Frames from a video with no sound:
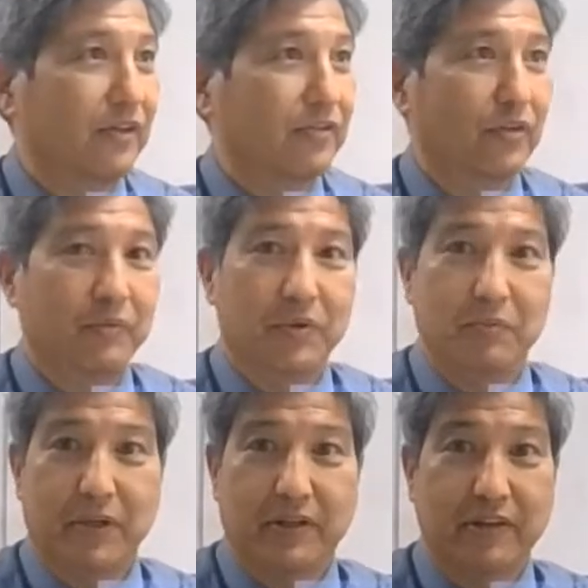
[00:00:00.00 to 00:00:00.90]
So I'm going to
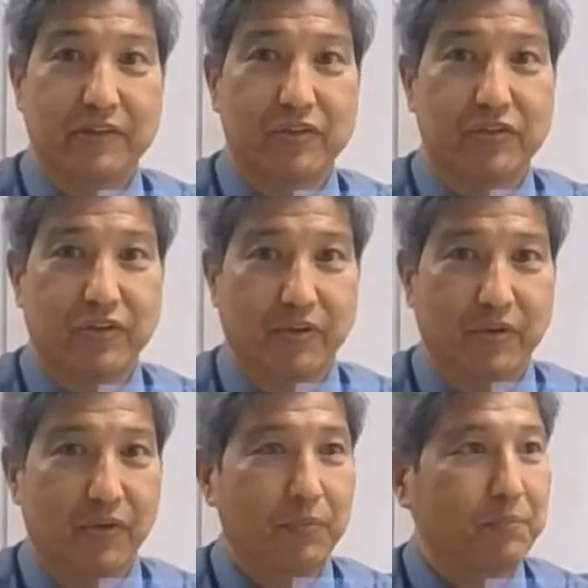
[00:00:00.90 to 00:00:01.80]
make this a
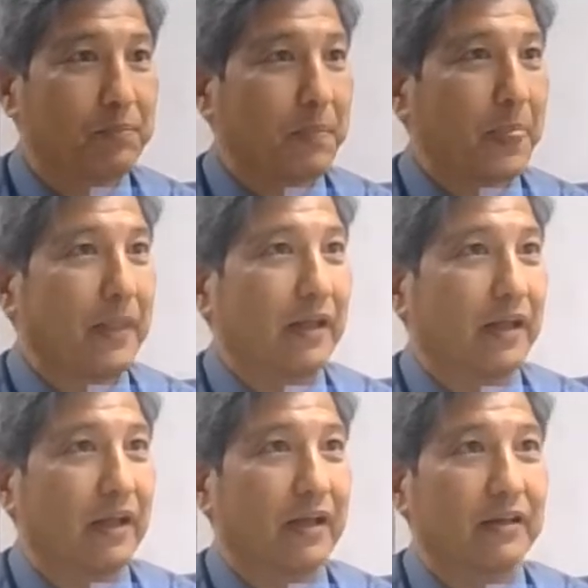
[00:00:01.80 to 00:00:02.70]
0.
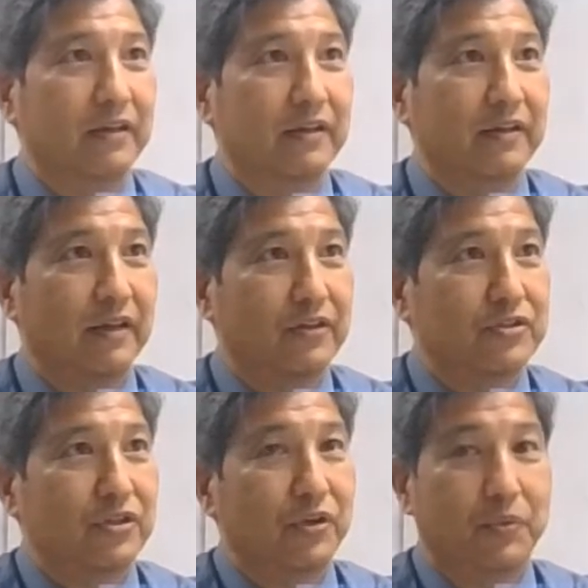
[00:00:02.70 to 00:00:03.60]
And the
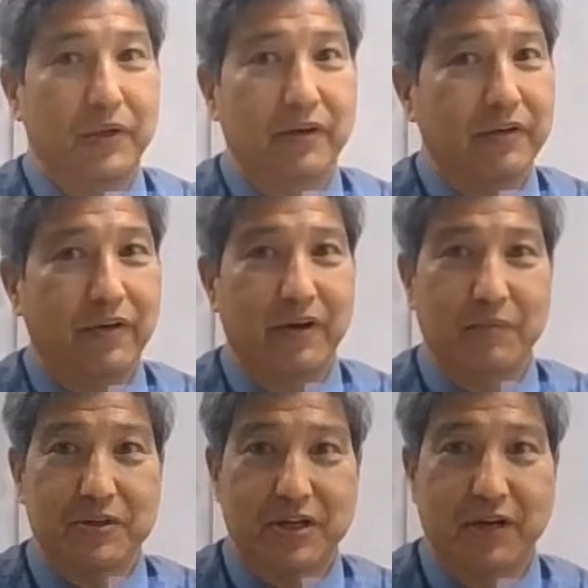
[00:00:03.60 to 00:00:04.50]
H2, we don't know how
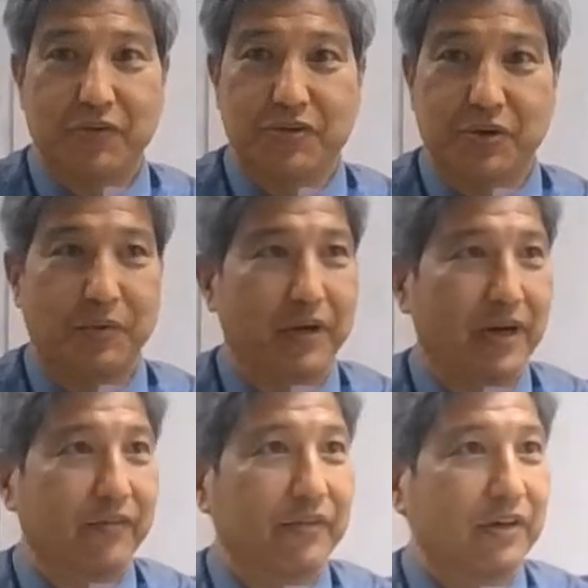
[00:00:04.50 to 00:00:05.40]
much hydrogen we
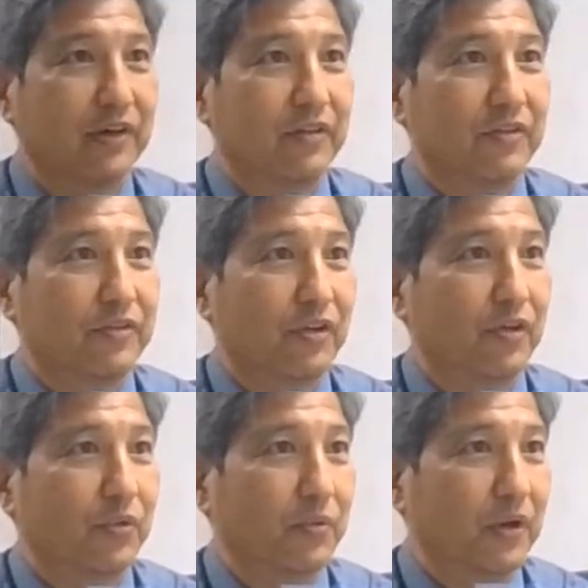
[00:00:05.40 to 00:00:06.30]
have.
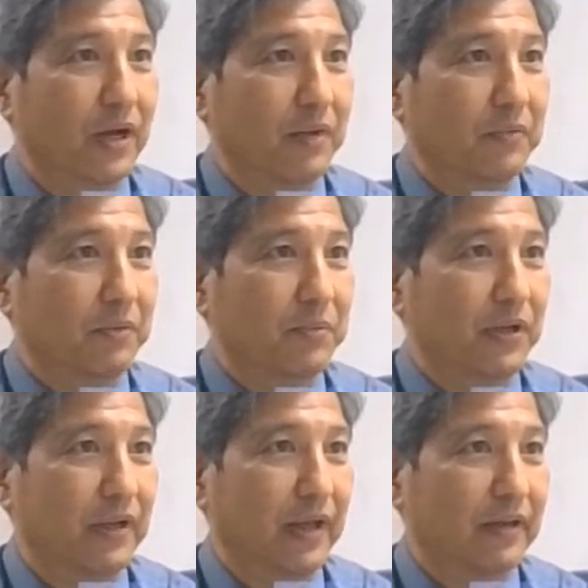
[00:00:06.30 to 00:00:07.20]
So I'm going to
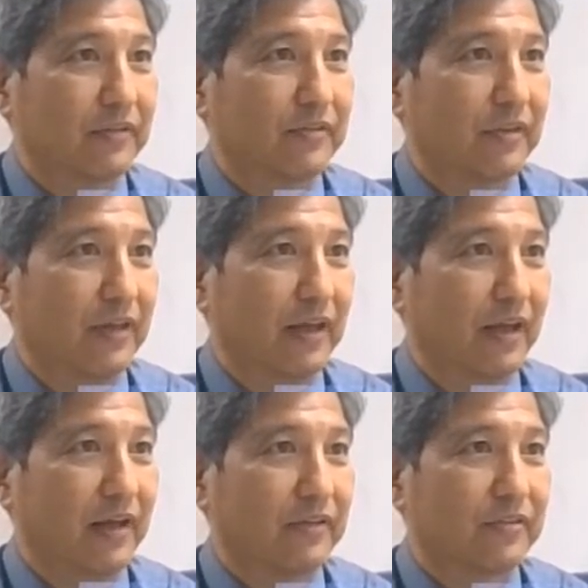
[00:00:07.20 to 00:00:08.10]
put
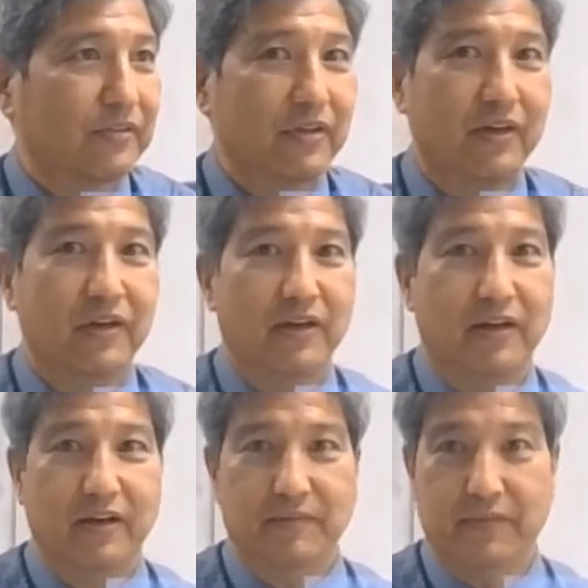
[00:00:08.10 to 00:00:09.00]
XS,
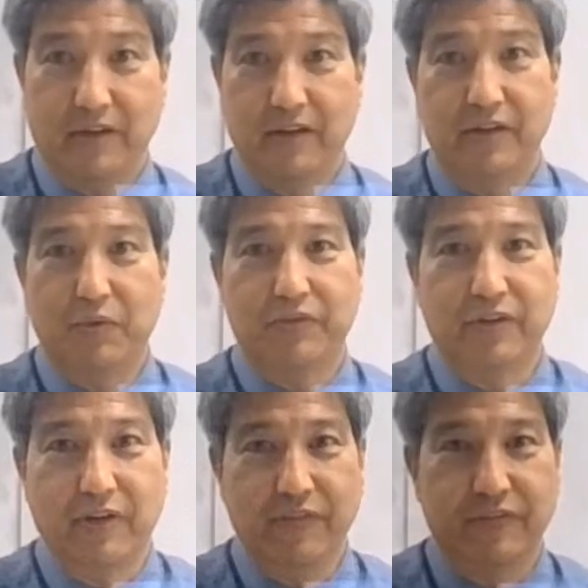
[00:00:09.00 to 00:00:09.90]
and then we'll
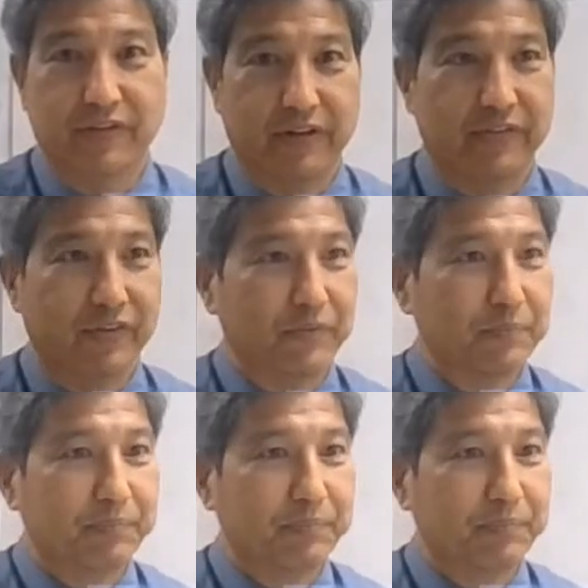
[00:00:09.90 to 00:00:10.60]
solve this later.